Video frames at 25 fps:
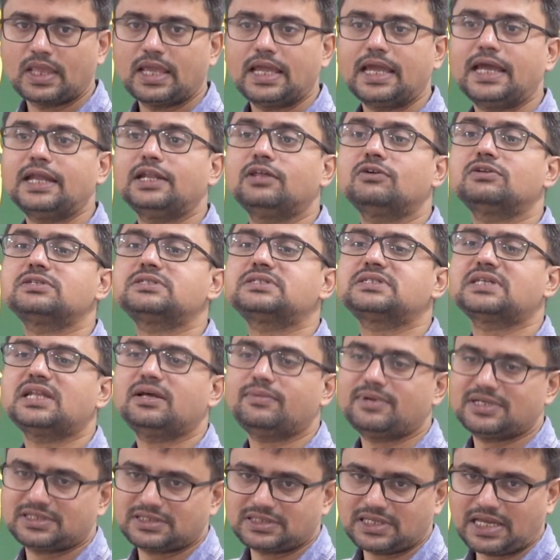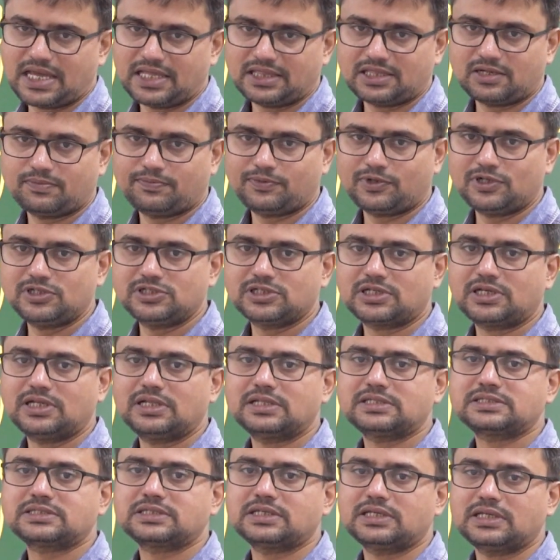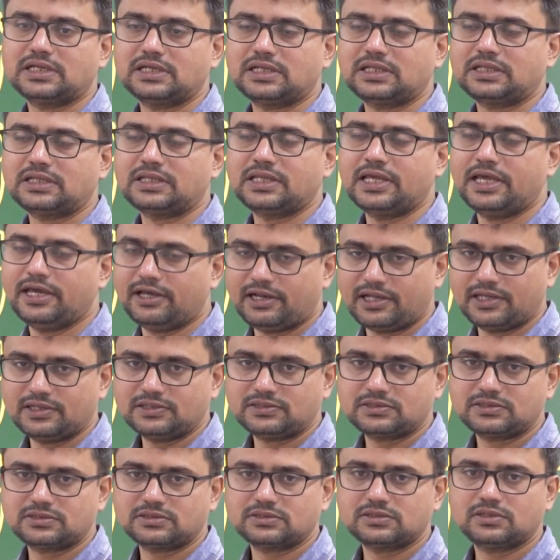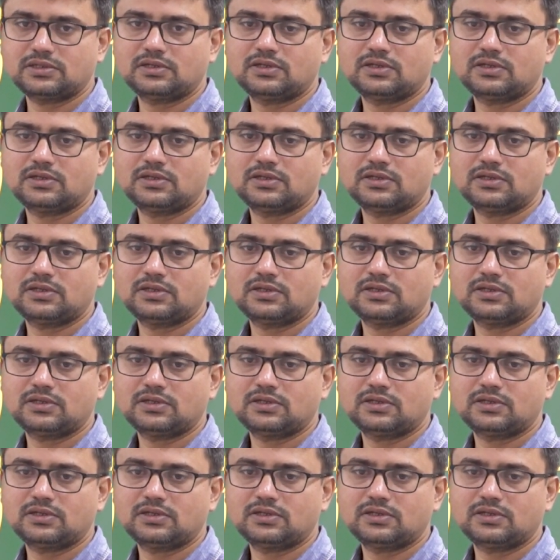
In your syllabus, anthropological theories,